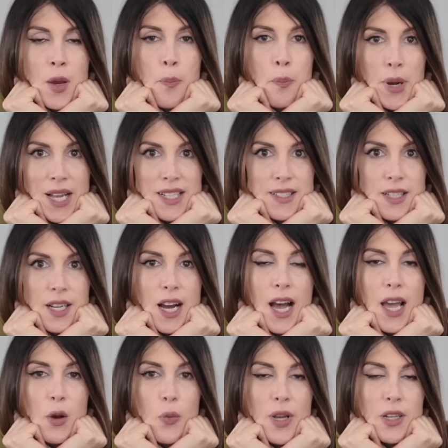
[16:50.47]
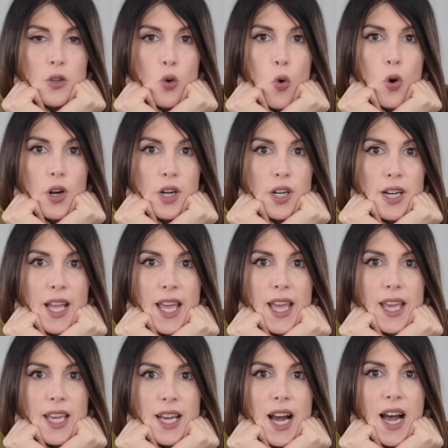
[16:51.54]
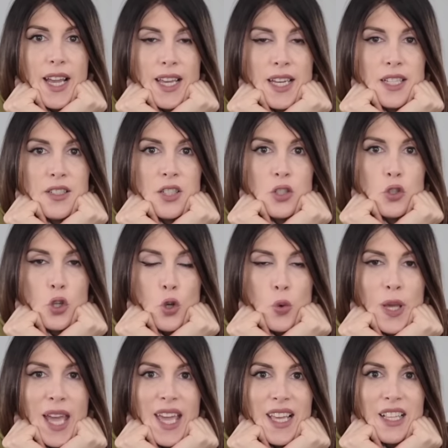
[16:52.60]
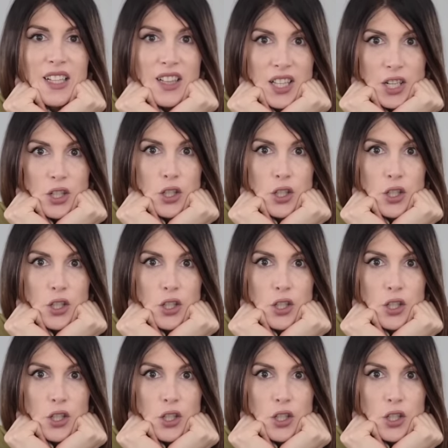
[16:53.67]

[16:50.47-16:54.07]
but I went and ordered a high-end 2K clear